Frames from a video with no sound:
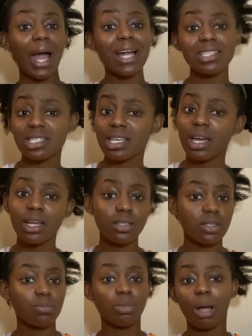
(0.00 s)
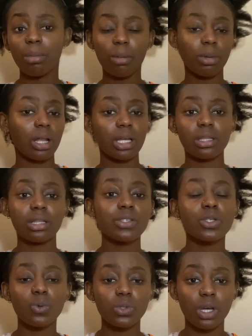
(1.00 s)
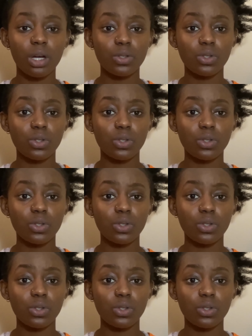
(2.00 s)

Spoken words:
AdSense, blah blah blah, like the list goes on.